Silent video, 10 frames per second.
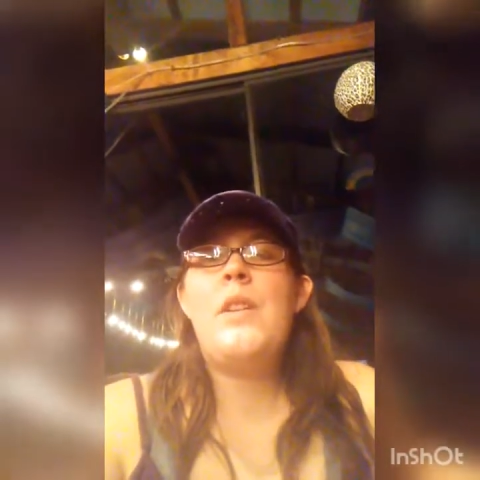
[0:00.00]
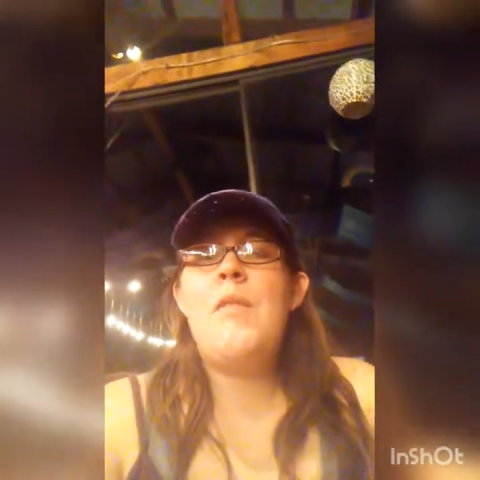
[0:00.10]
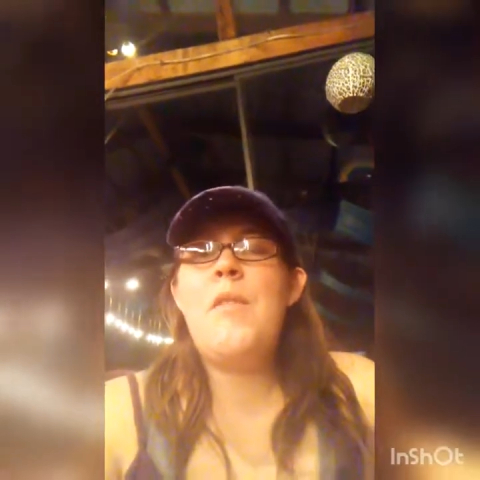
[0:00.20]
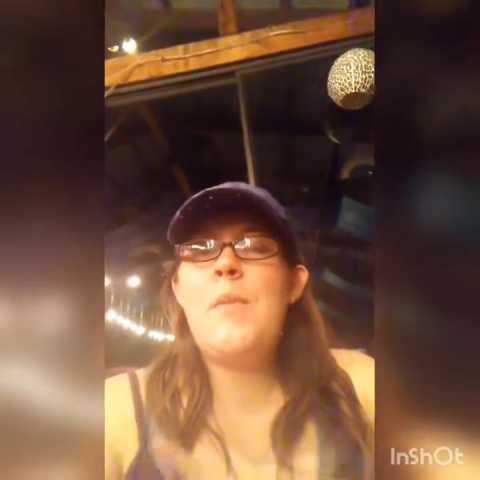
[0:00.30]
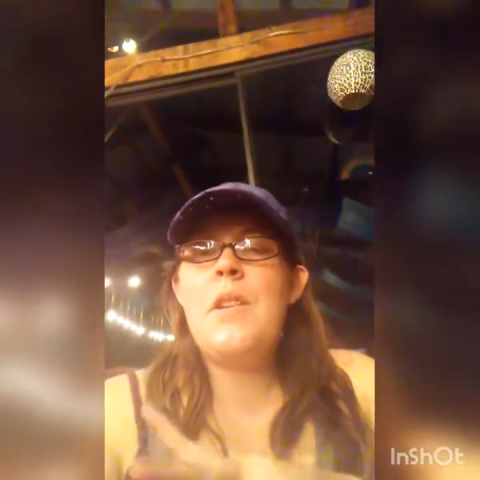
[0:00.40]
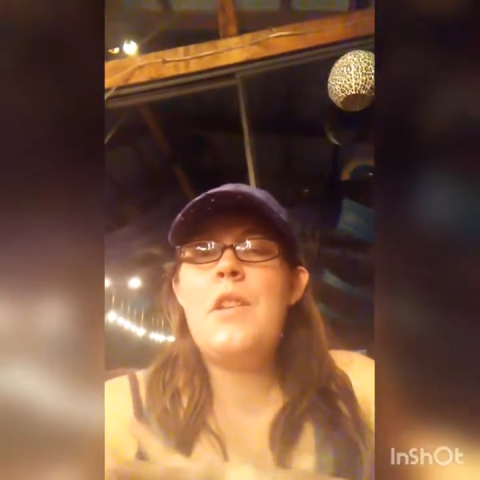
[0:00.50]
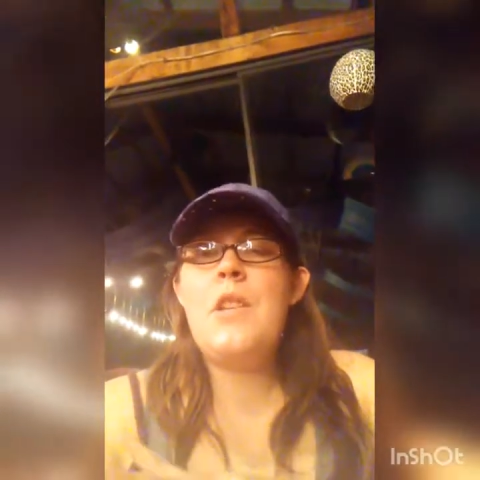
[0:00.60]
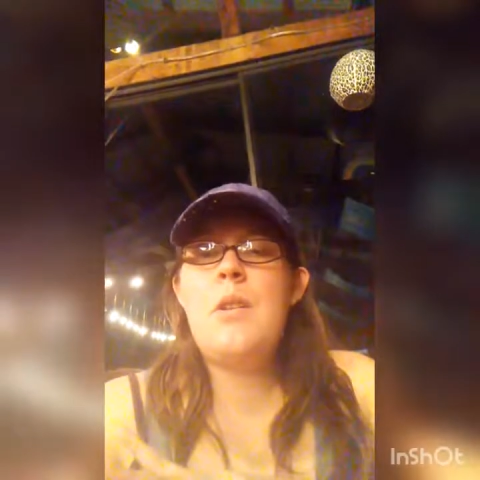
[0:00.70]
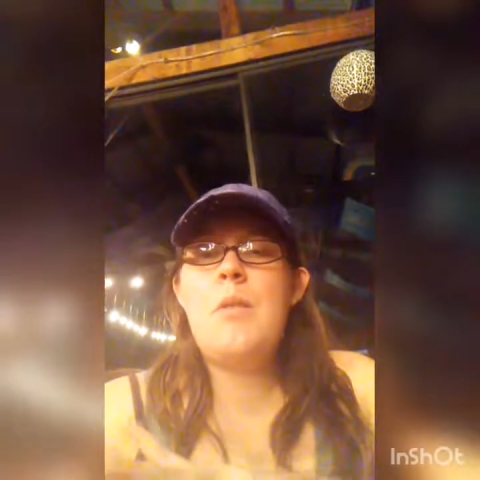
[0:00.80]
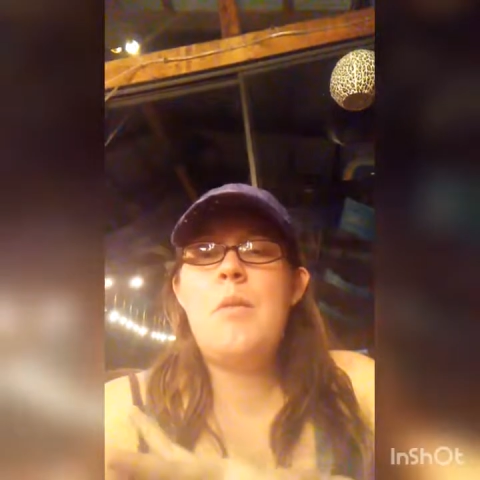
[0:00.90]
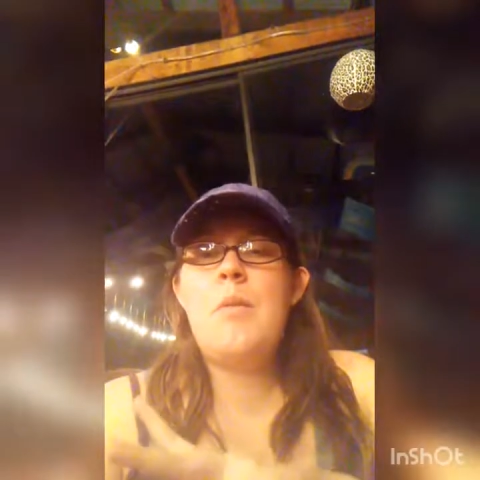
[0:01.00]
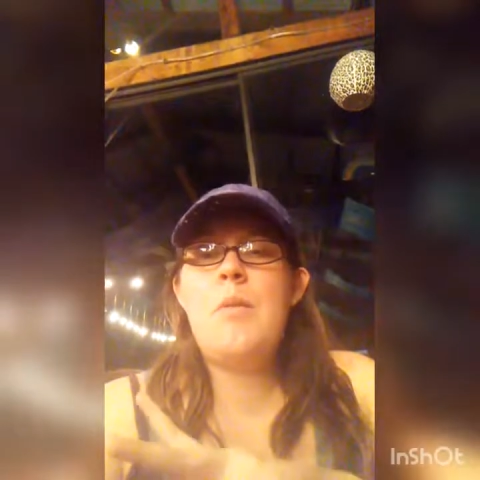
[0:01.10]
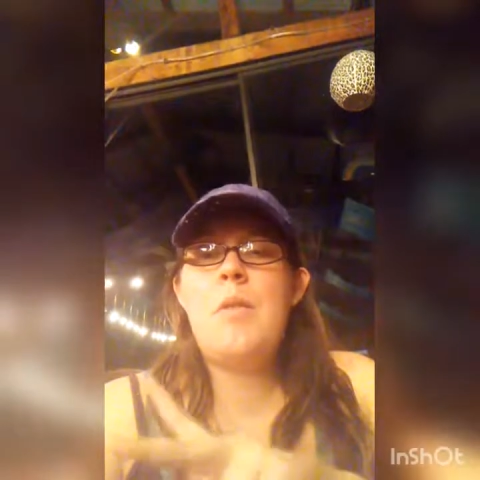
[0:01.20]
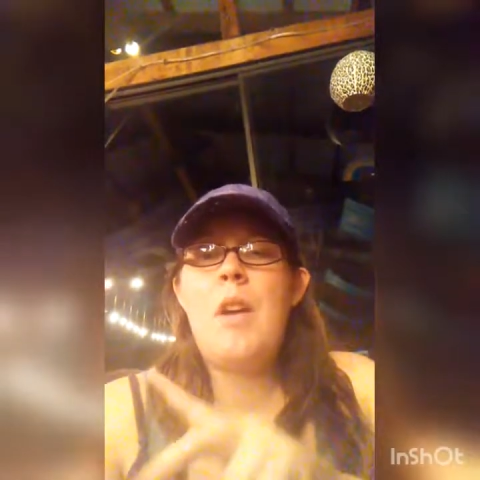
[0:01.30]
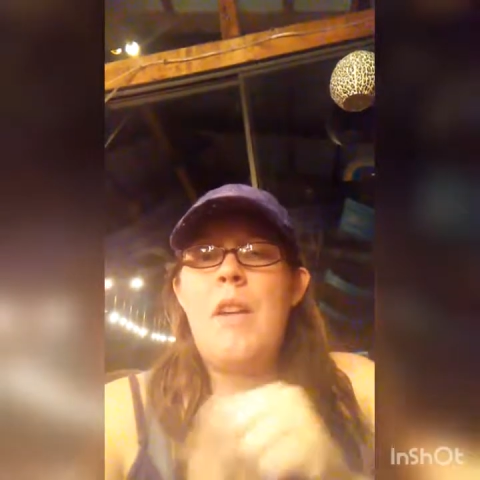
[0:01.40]
if you want to
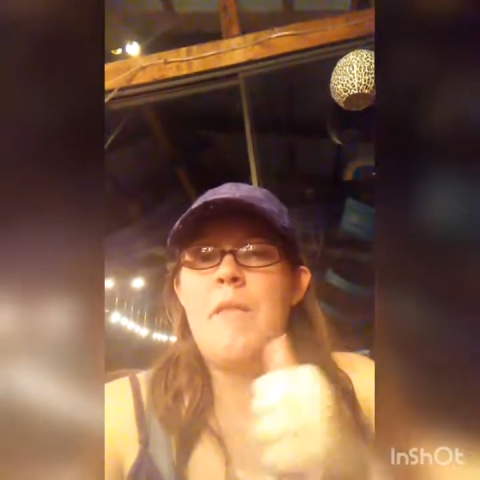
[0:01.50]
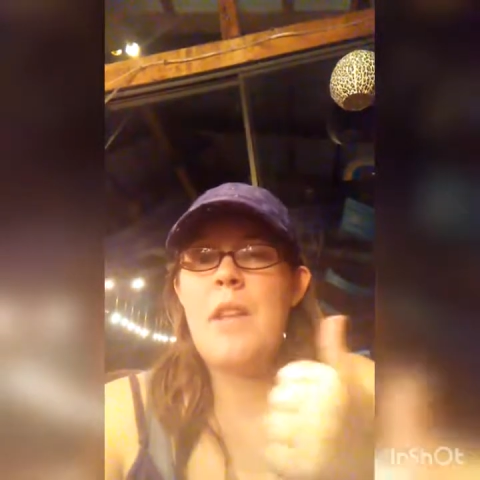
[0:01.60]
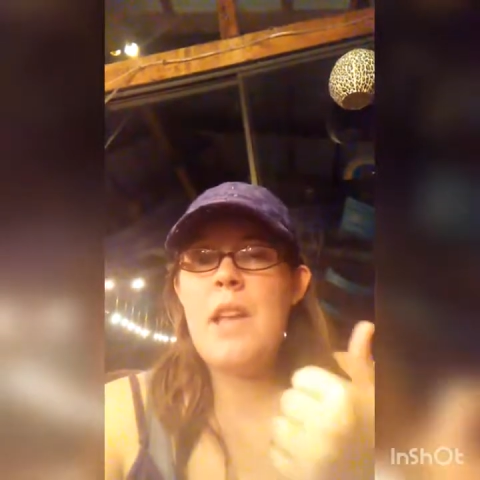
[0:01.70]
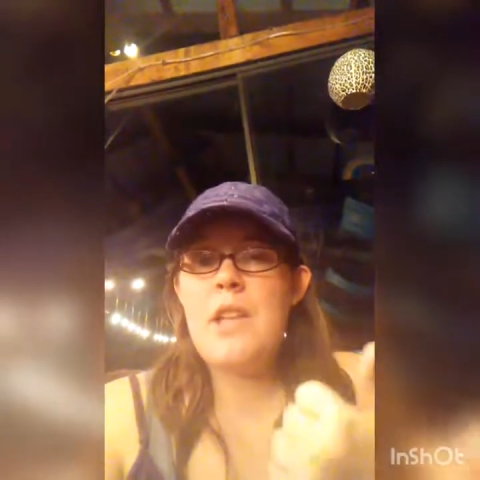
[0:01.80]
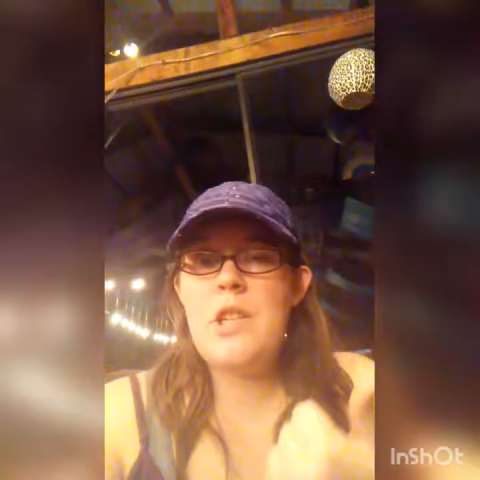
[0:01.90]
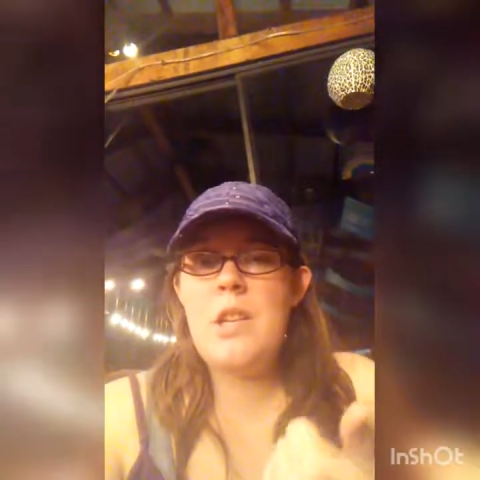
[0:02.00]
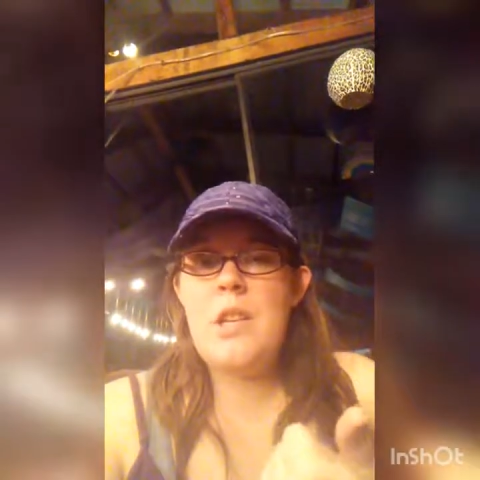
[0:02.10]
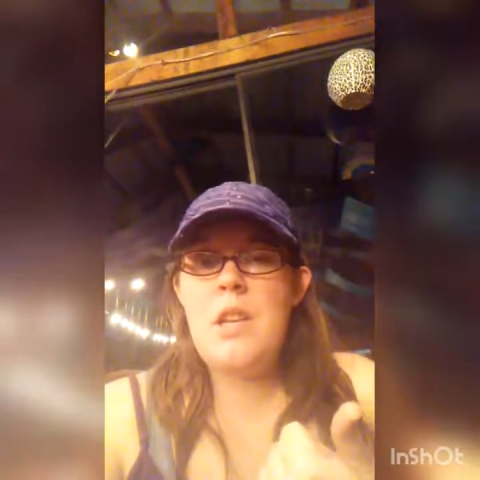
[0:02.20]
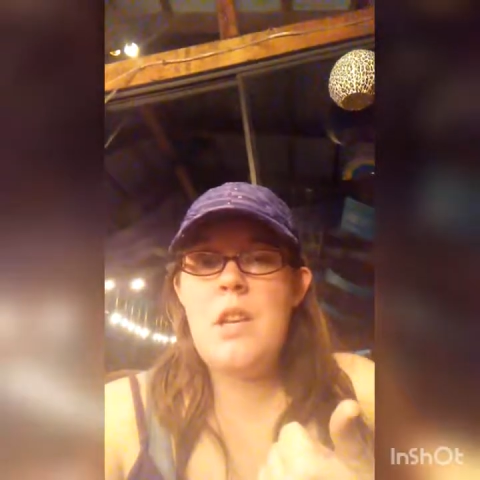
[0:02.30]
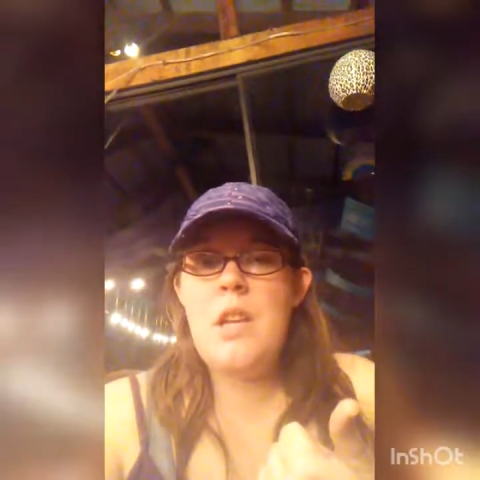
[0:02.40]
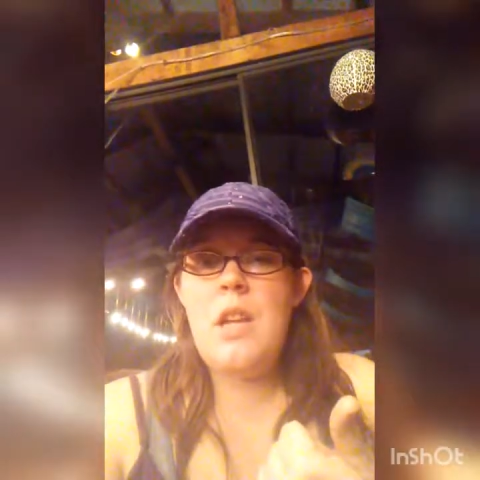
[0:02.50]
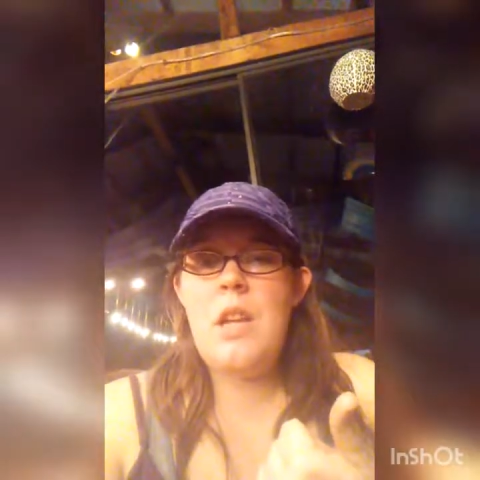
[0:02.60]
do Convocation